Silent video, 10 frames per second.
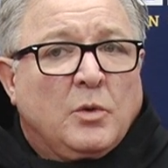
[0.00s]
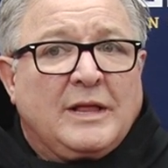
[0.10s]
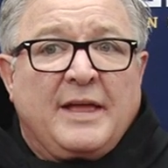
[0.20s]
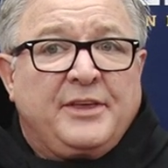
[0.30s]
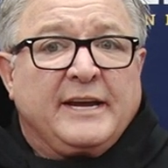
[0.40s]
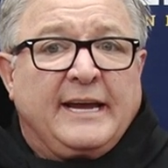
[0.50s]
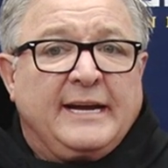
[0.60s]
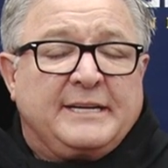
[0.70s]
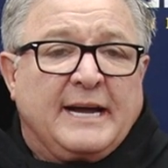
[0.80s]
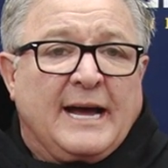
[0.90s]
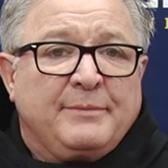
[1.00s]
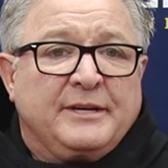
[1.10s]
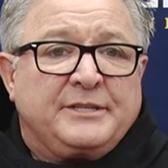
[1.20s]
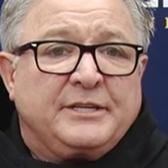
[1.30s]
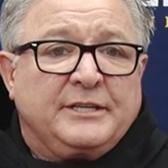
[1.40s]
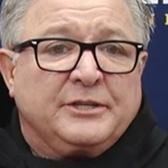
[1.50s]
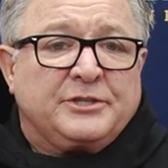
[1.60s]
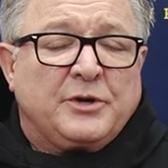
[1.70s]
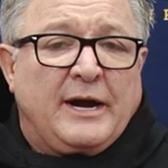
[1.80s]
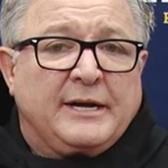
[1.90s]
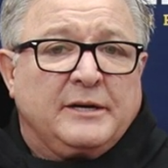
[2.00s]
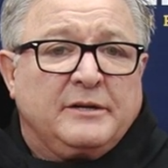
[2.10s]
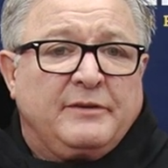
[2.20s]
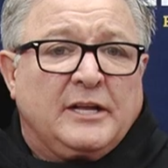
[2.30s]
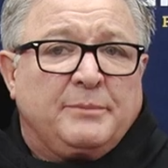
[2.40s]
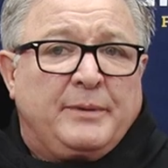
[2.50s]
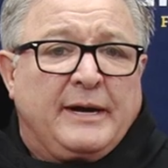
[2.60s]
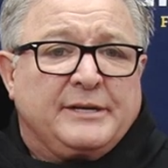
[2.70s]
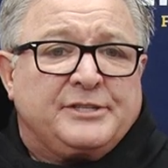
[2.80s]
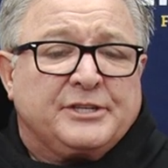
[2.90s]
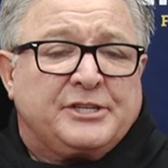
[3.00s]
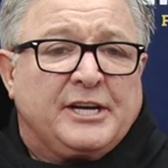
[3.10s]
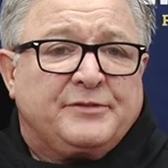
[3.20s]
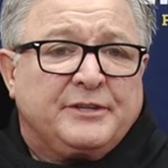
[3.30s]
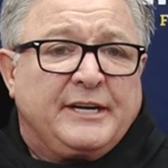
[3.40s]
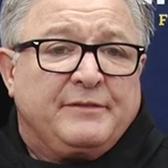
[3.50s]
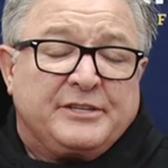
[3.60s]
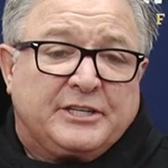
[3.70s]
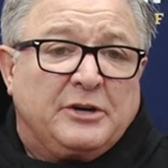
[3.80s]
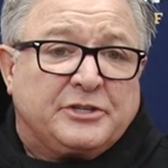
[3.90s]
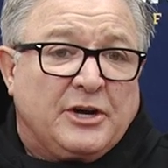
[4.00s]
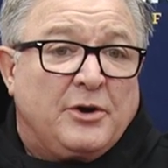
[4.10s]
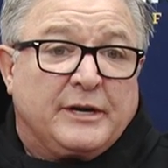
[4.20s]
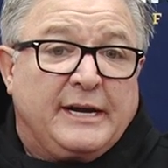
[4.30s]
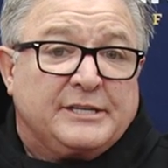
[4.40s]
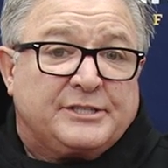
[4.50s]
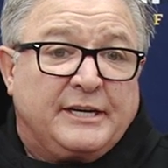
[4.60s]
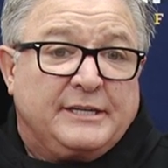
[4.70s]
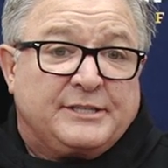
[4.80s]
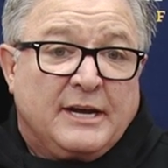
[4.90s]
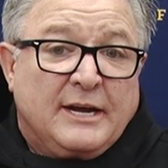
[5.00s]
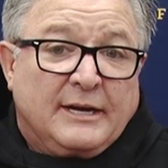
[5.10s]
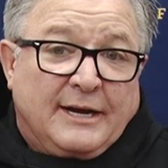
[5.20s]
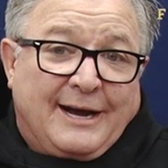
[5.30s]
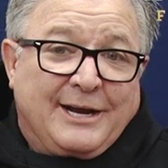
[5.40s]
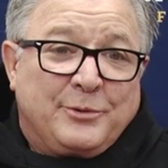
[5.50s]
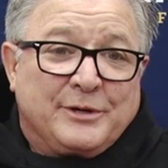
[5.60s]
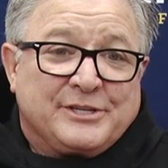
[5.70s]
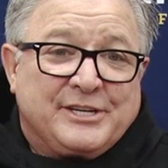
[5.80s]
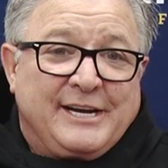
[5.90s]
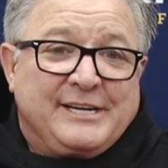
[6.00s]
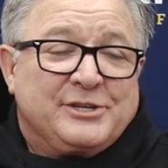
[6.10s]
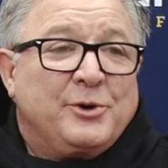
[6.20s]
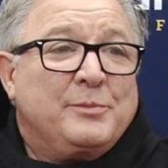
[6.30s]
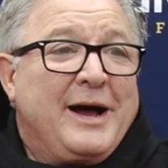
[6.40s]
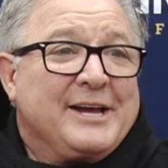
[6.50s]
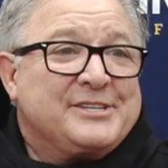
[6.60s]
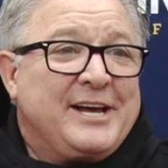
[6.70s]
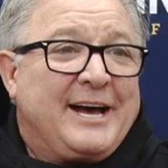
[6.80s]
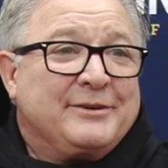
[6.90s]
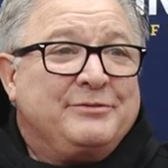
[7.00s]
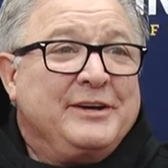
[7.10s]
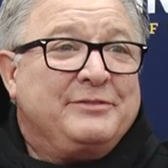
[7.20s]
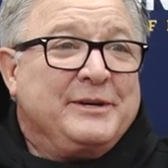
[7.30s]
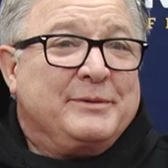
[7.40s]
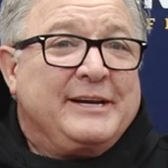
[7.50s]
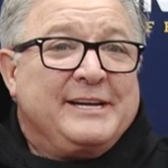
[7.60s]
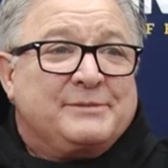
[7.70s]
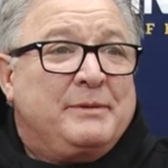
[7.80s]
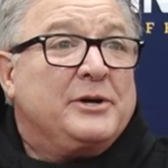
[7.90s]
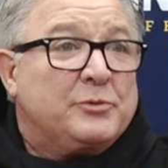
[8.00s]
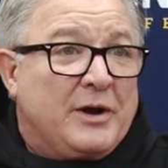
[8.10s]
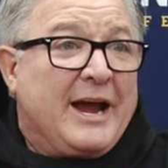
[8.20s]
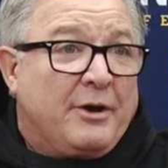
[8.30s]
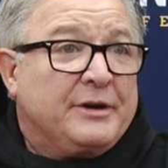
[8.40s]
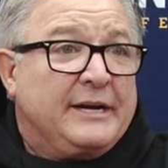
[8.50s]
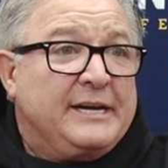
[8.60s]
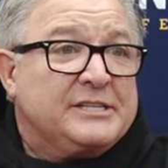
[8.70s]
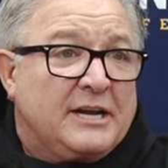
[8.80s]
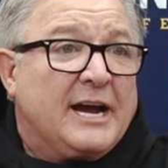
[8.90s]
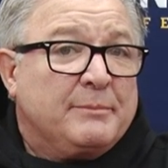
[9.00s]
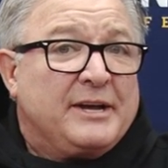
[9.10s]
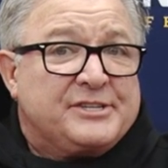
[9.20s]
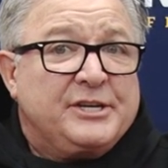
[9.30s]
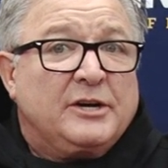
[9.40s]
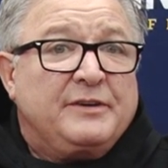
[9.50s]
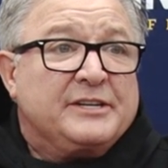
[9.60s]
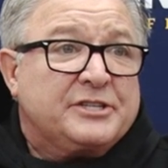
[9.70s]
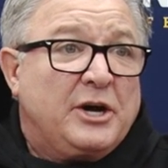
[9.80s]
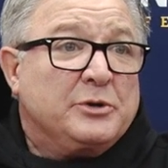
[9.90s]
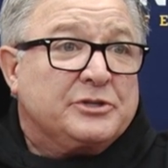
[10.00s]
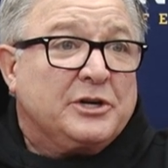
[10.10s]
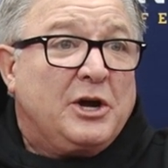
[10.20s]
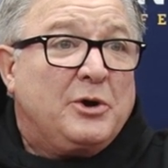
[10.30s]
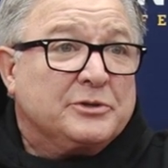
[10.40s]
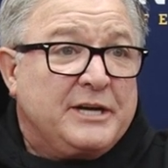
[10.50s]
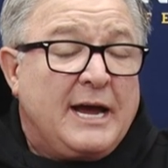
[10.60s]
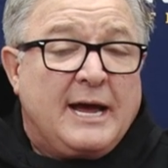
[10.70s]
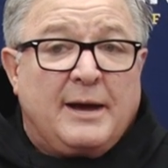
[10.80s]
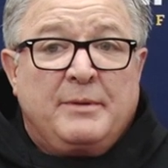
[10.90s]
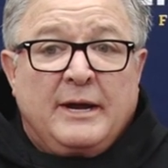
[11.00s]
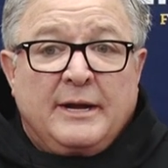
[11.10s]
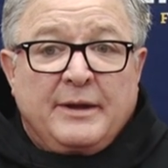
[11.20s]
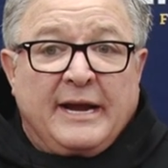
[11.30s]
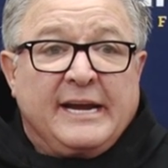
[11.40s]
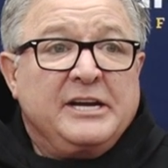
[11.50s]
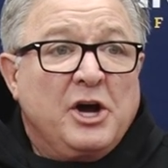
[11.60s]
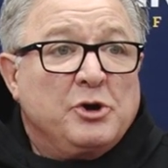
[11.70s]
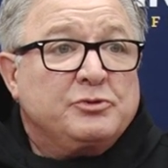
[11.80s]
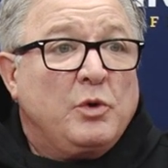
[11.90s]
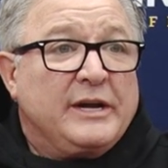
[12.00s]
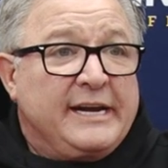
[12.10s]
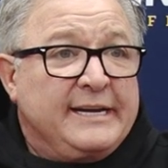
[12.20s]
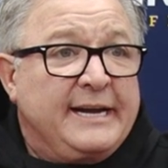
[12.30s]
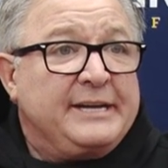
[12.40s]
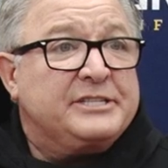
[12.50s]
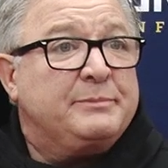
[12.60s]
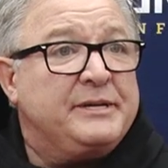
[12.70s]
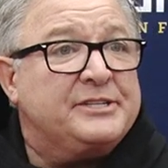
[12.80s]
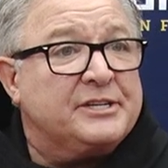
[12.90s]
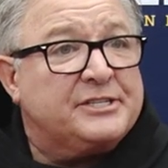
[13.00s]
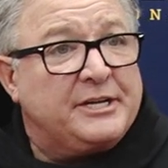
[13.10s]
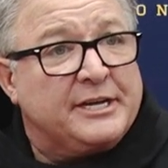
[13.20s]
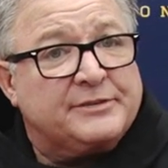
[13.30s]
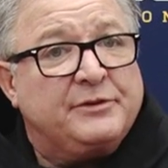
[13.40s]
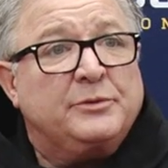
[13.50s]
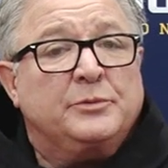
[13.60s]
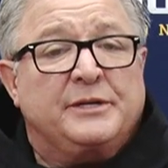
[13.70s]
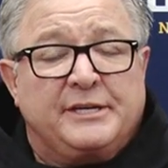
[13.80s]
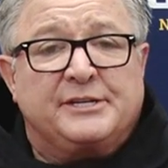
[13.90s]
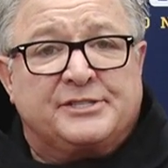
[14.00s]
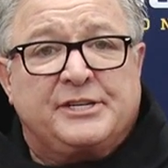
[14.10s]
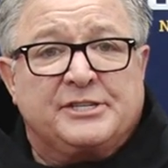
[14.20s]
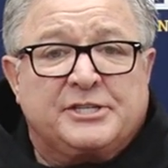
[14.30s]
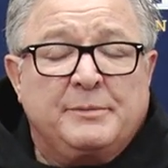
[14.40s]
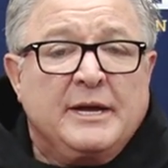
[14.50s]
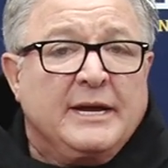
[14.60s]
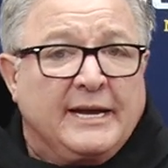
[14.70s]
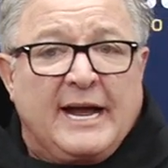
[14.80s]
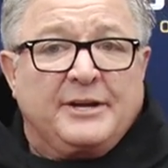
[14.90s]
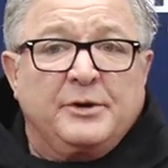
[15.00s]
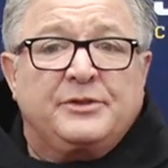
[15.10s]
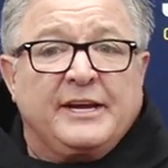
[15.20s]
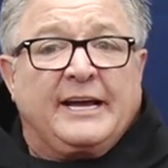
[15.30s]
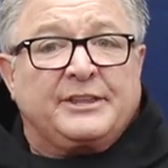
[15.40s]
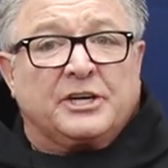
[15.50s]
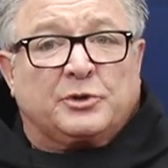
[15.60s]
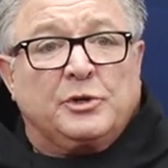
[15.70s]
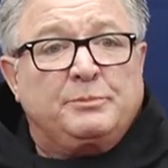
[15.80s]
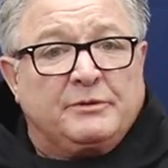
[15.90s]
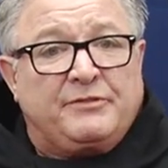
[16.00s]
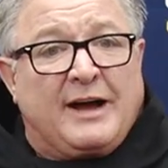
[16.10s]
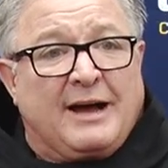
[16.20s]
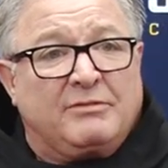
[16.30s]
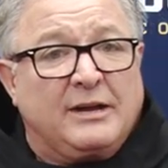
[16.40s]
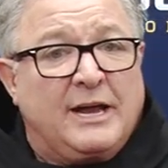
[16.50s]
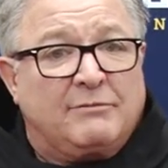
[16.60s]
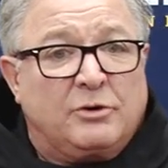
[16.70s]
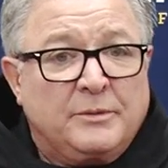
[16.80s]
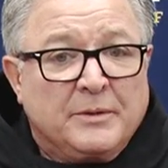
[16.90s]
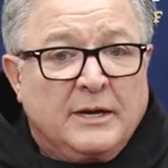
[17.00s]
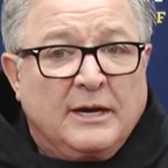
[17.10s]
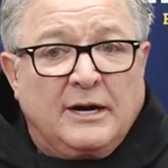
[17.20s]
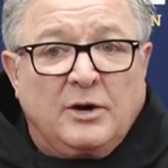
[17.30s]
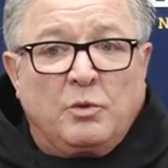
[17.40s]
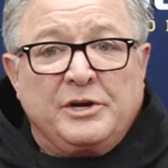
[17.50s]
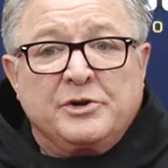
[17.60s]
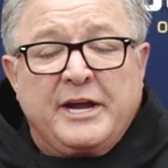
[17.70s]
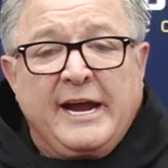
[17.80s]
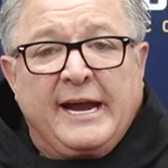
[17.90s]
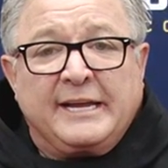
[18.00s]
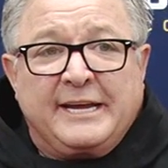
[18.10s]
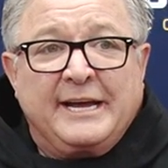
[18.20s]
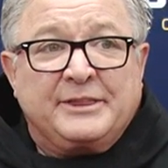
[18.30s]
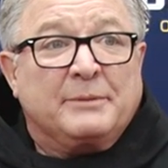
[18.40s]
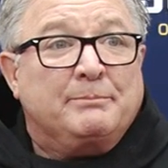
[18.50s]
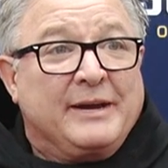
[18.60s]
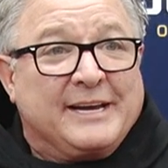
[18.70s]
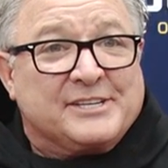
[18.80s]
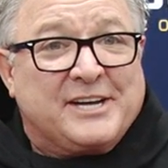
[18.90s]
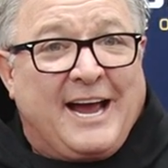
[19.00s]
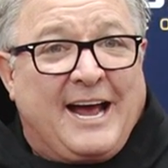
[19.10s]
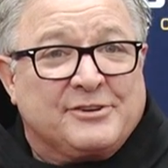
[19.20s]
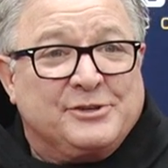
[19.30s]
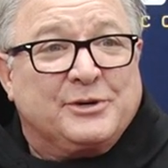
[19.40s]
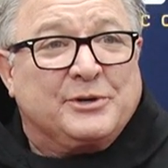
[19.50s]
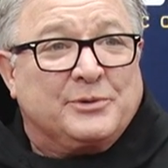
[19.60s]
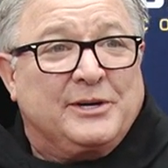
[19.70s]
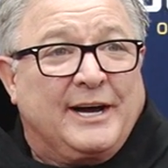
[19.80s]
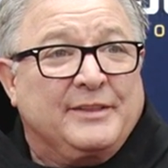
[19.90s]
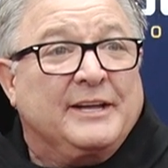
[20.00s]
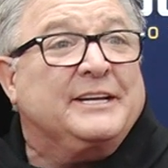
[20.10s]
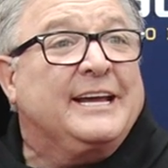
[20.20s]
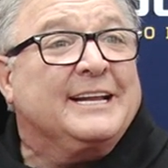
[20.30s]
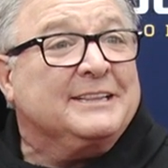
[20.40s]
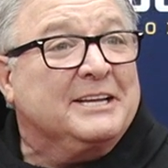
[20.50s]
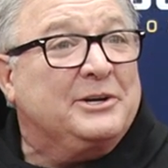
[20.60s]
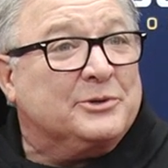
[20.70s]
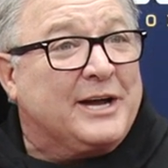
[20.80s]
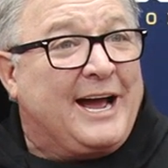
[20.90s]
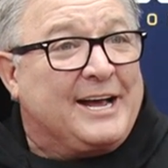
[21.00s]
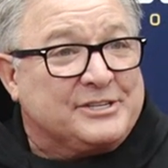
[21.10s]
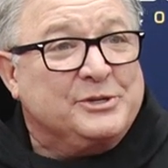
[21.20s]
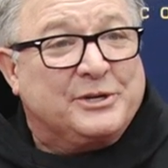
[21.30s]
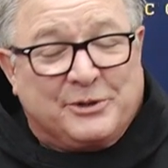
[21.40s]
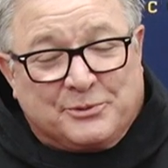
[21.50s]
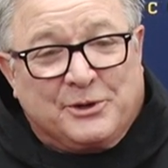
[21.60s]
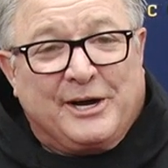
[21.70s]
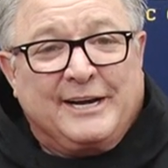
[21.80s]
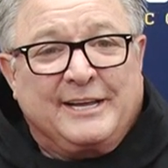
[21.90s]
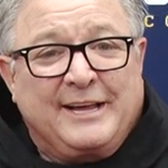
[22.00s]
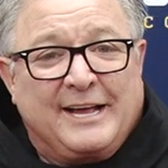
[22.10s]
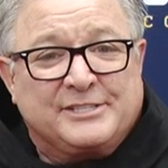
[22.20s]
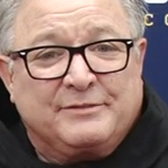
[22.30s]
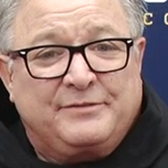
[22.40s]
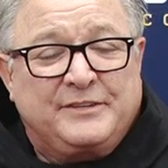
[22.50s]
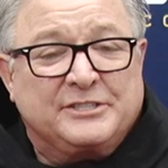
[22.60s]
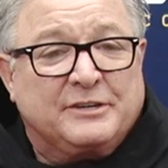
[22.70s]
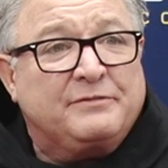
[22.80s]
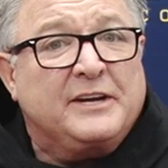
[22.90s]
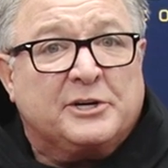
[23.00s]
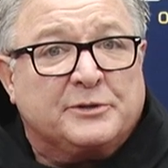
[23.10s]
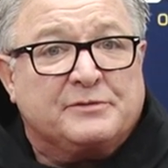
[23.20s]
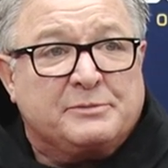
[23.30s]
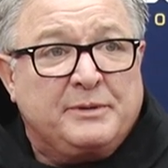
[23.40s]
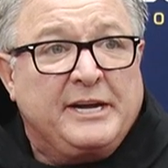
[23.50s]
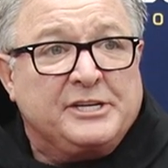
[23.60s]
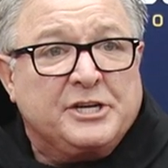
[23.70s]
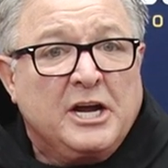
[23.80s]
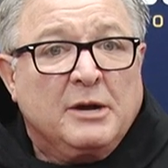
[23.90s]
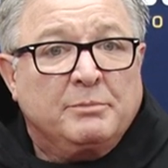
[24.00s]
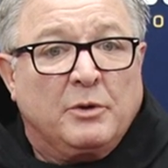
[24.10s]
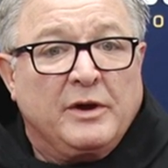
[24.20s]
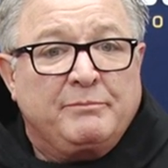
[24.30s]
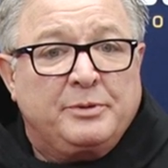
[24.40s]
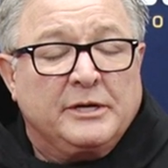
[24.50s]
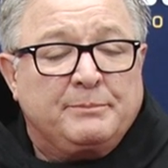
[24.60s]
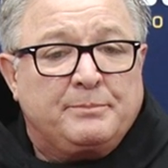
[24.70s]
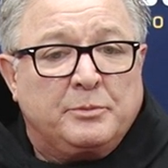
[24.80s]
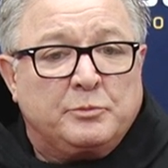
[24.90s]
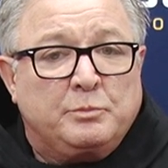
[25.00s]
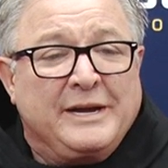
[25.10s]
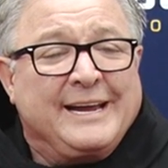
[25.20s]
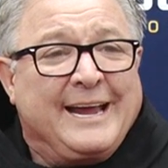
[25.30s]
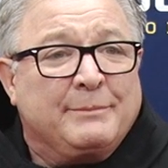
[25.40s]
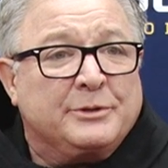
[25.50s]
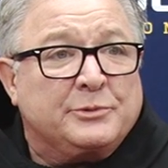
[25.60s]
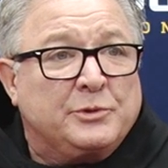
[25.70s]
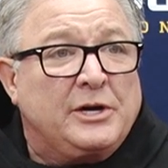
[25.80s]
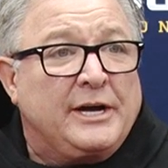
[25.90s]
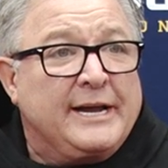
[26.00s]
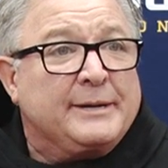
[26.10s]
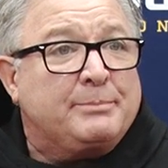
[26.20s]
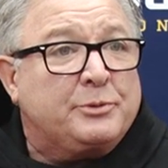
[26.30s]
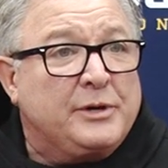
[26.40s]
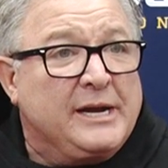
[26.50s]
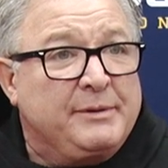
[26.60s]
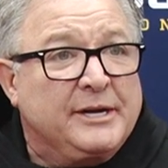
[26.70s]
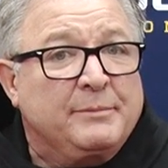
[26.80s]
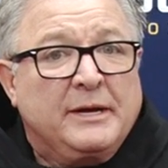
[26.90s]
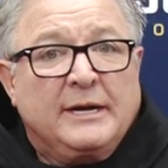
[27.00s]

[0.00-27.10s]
Well, I think any time that you're trying to develop a successful defense, Coach Koning, he's I don't want to say he's on my side of 50, but he's been around, and he's like myself, has coached a long time, and he knows what he needs to be successful with his system. And I do think at the group of five level, where you can't get the biggest guys who can run, then get little guys who can run, and that's just a figure of speech. But we put being able to run at a premium,